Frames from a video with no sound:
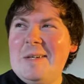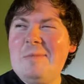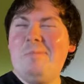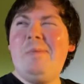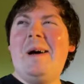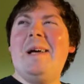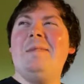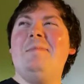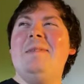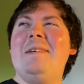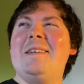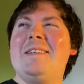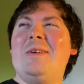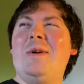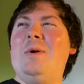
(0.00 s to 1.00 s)
buy me
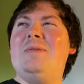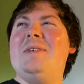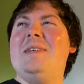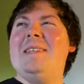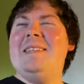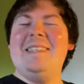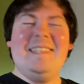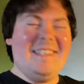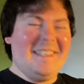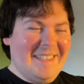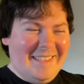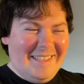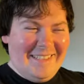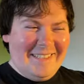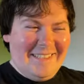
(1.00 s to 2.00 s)
a coffee
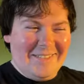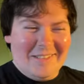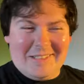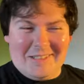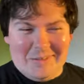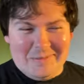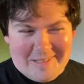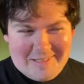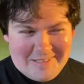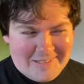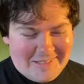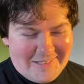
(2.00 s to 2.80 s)
link in the original video.